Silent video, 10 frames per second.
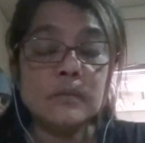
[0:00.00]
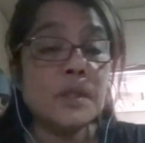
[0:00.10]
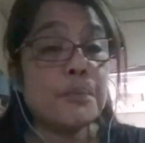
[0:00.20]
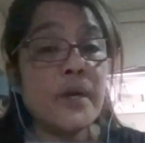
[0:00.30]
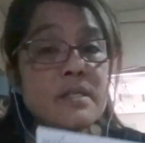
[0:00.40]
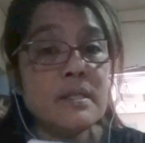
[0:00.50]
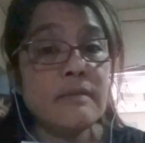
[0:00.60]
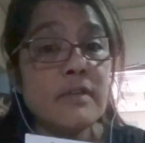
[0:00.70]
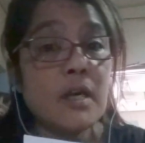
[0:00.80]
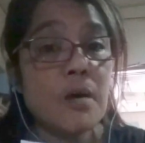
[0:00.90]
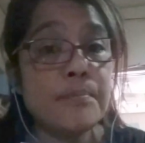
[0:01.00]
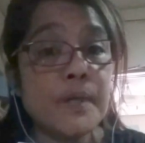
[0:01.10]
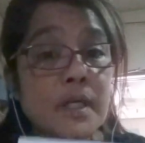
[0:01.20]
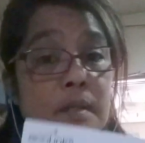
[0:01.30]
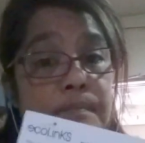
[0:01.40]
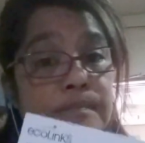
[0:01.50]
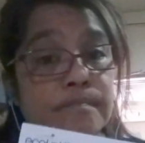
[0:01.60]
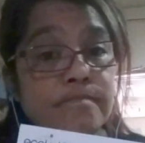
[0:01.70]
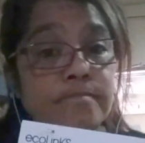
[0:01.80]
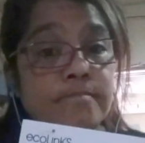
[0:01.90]
the president of the company
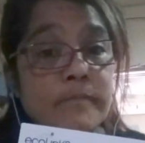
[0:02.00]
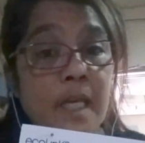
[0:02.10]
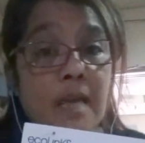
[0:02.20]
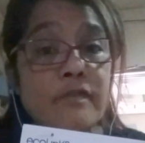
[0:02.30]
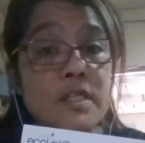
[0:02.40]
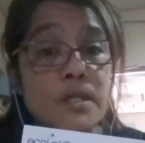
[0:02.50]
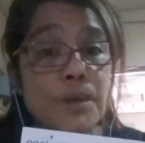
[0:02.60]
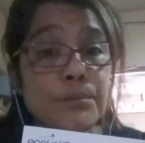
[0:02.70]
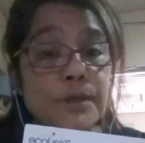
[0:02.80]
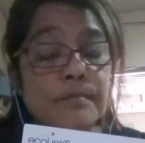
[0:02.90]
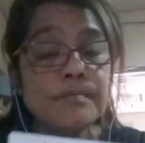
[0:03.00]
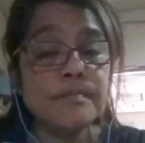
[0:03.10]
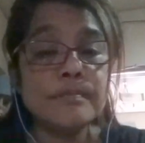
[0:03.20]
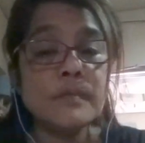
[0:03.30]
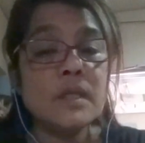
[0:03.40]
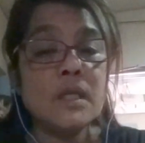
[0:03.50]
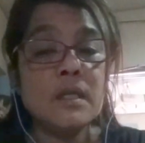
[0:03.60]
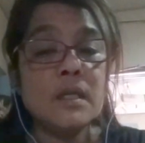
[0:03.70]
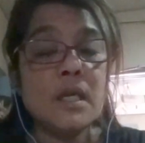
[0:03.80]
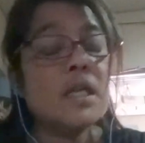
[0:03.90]
gave his number
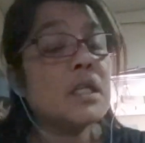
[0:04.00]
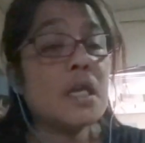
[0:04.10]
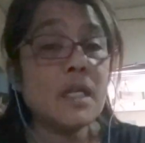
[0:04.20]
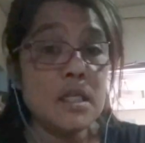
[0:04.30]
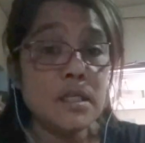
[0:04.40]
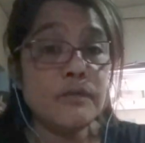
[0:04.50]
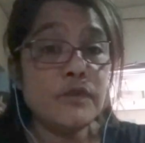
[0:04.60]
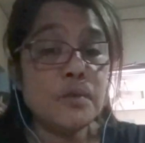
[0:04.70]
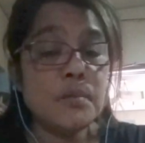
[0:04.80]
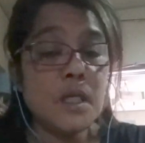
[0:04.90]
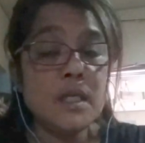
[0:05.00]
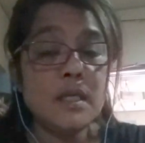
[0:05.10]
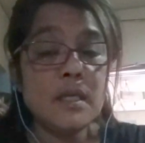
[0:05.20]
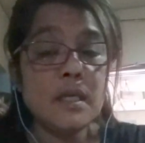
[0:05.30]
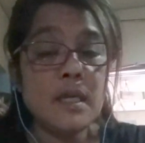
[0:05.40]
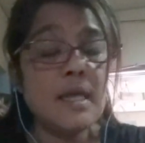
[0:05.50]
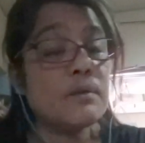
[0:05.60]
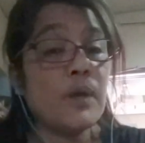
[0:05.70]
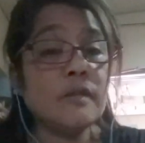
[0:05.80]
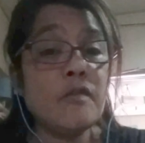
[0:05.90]
and then interviewed me,
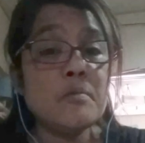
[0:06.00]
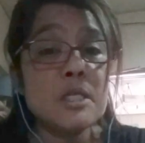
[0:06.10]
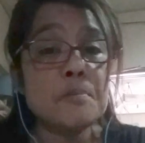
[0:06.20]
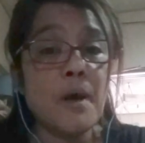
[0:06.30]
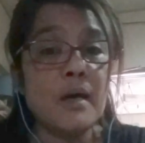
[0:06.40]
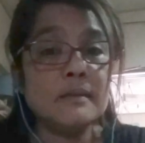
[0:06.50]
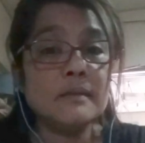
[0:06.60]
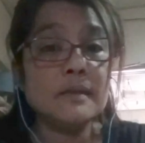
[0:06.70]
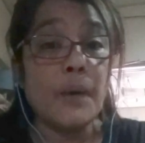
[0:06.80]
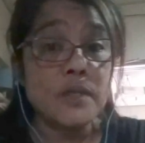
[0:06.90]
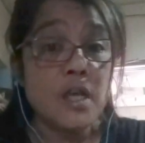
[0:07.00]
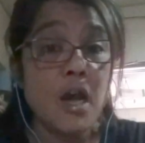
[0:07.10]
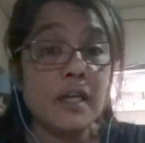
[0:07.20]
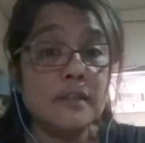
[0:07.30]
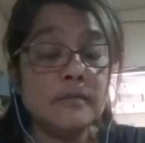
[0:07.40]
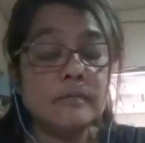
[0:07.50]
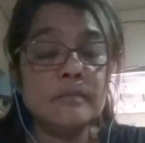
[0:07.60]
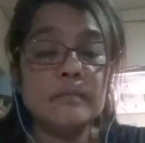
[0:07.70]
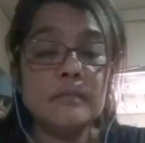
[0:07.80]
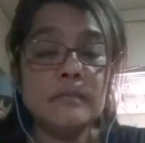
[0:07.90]
and right from the spot I was hired,
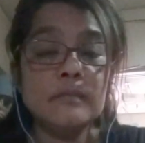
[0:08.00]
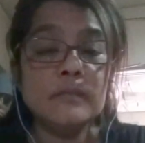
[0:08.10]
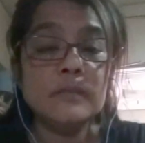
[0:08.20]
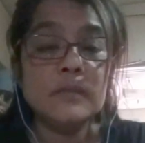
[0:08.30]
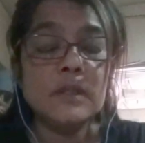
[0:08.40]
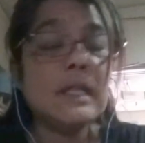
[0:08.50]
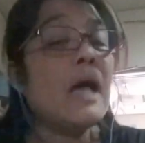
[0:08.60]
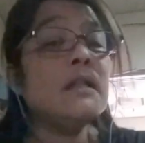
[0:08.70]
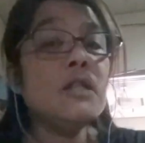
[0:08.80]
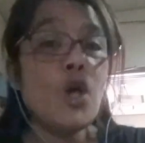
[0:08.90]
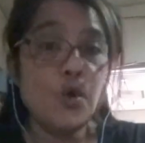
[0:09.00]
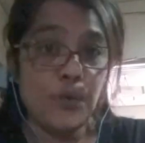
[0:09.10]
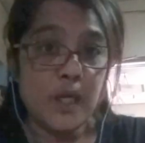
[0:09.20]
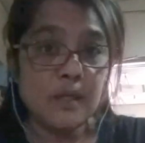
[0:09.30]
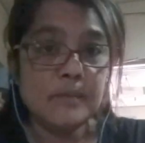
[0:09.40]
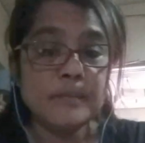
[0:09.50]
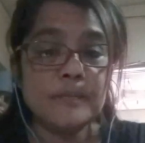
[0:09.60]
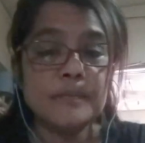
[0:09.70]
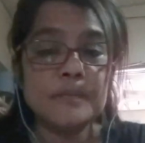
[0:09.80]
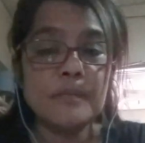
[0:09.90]
not knowing
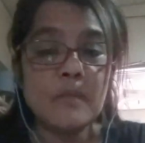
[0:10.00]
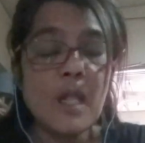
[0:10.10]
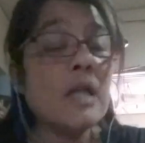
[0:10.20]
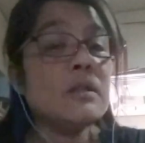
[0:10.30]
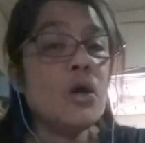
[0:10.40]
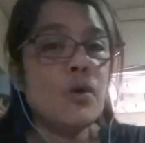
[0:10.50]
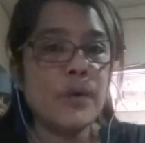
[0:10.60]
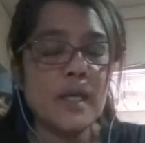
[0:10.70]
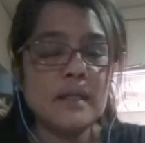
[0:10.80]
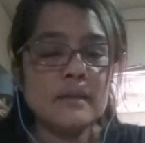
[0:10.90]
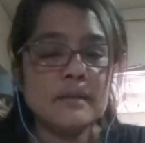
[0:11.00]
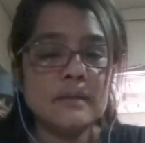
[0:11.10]
not knowing